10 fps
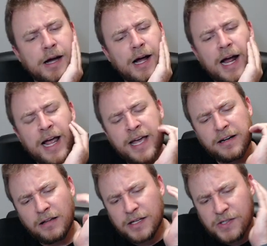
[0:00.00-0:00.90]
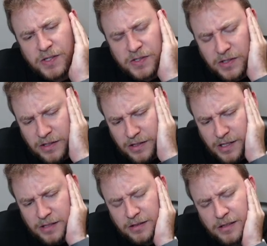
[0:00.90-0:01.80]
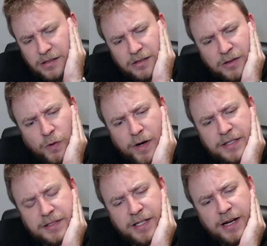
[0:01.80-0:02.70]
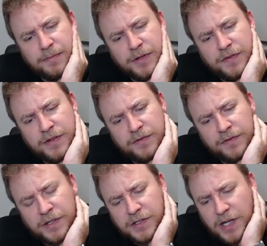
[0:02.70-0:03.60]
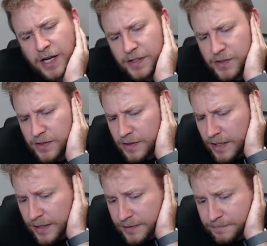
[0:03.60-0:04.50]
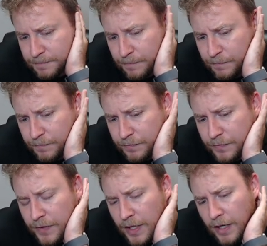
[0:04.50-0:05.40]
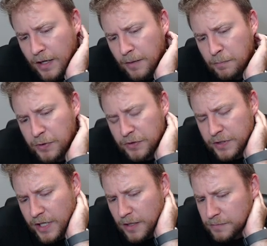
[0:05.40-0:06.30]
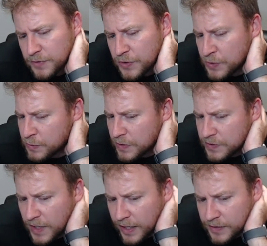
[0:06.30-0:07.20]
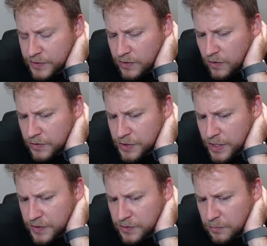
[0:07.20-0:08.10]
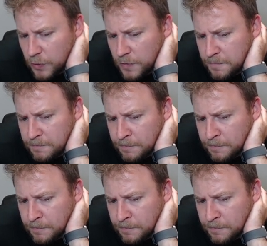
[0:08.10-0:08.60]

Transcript: I analyzed this at great depth in the text, and building up to the text on Chessable,